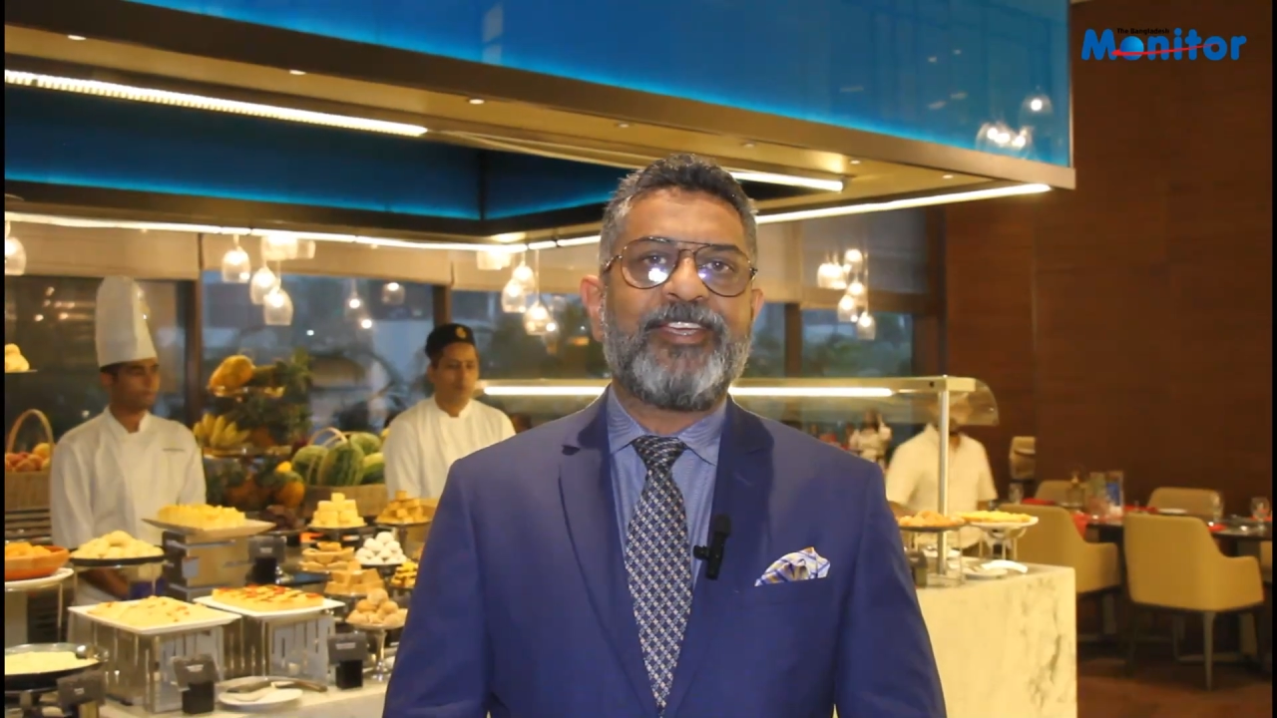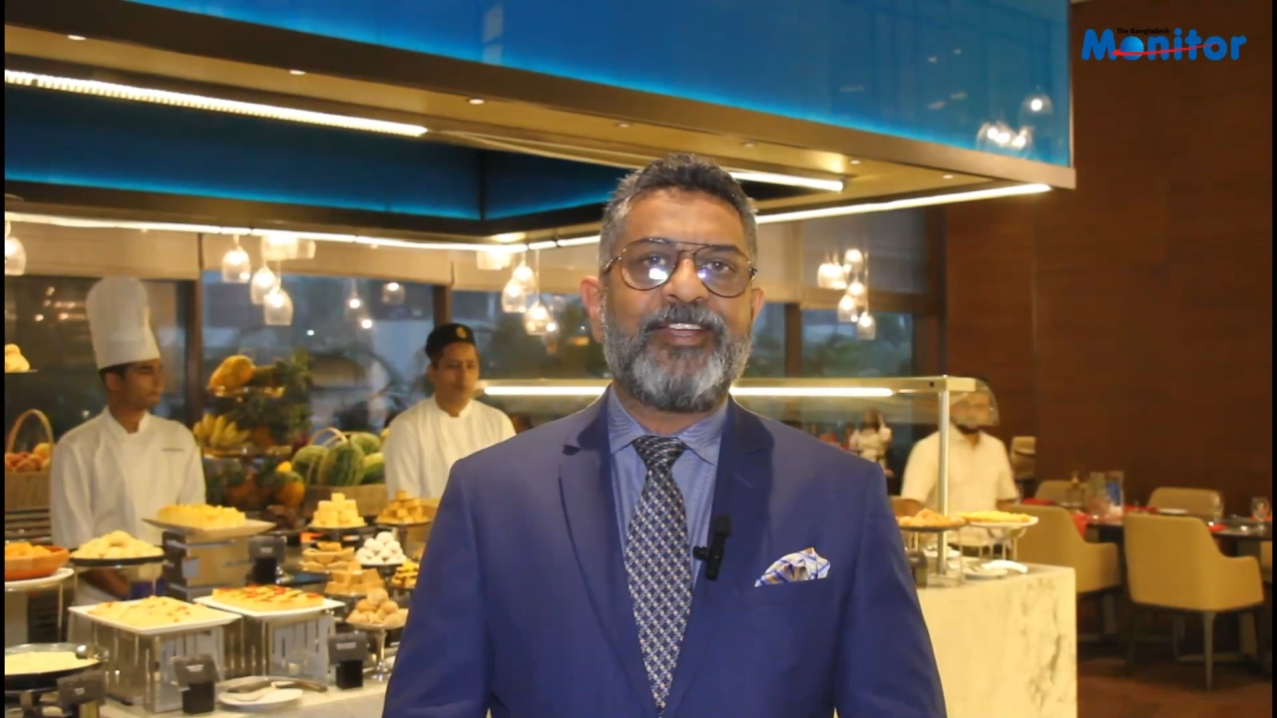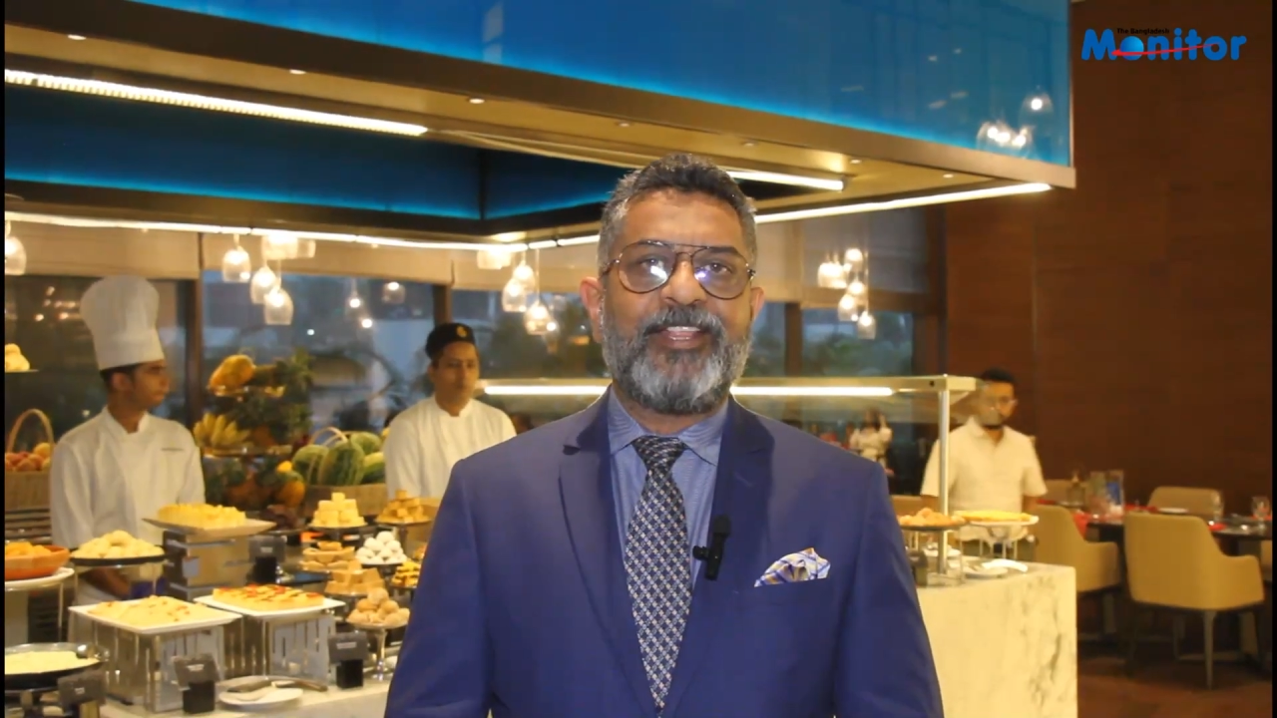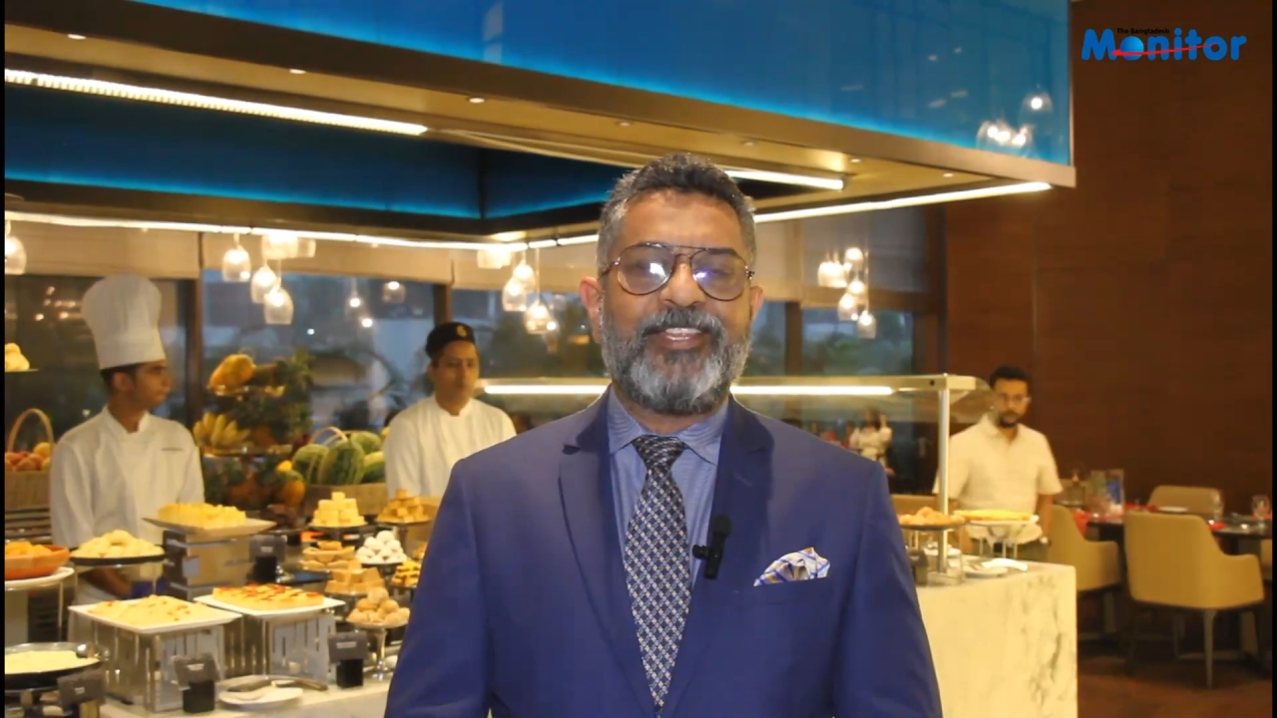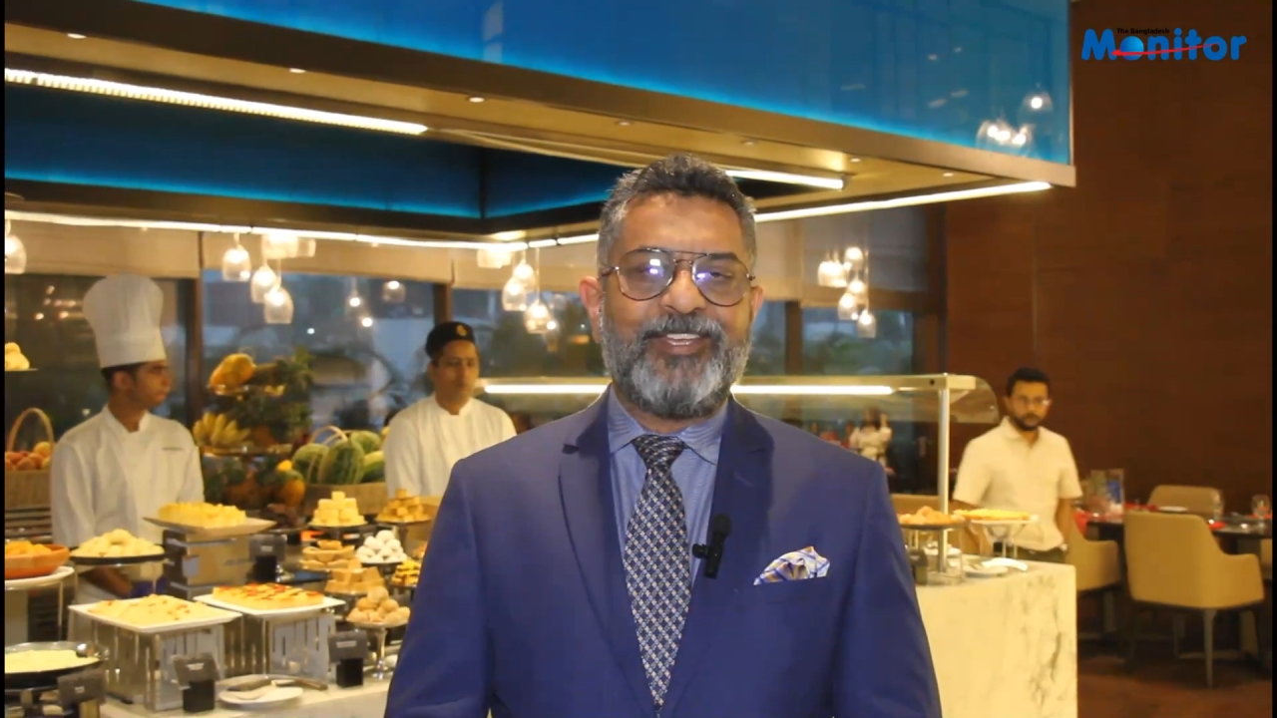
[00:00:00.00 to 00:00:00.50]

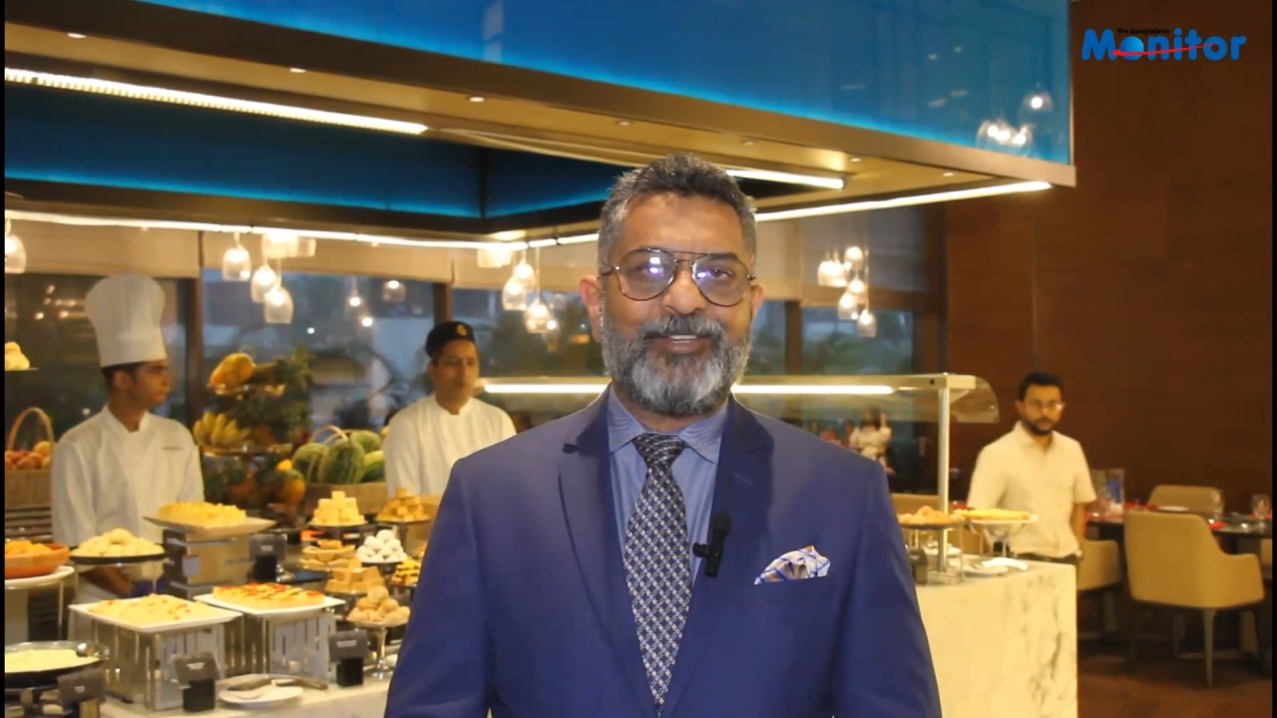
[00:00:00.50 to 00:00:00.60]
here at the